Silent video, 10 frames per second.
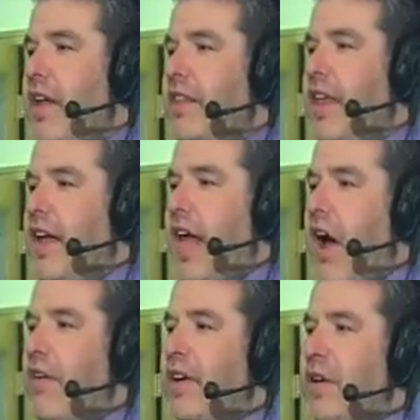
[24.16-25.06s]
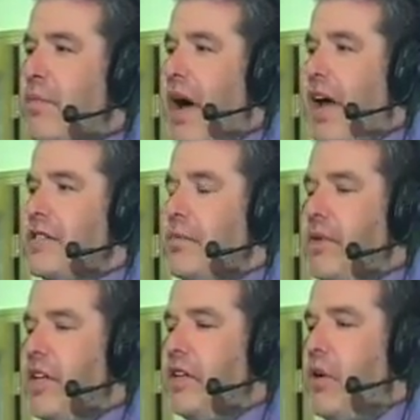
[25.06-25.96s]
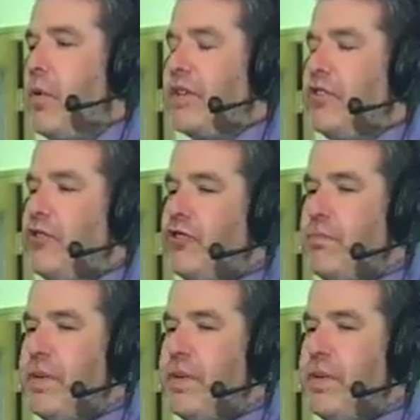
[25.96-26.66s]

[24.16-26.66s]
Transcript: then how can you possibly know what you should